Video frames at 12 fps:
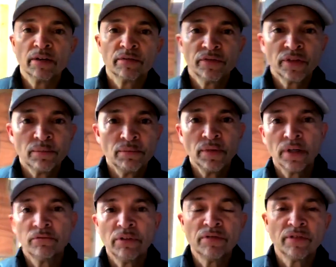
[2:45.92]
from
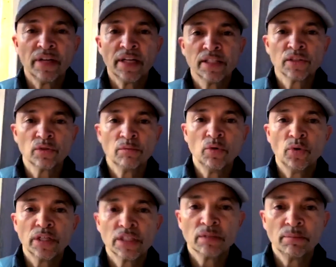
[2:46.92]
a refinance or a
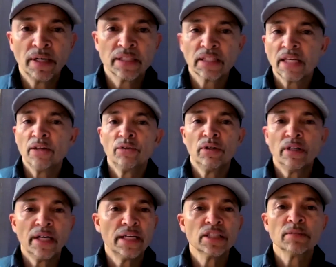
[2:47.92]
mortgage in a buy-to-let or
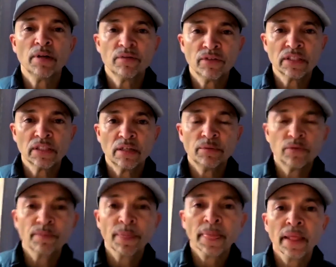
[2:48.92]
a HMO, for example.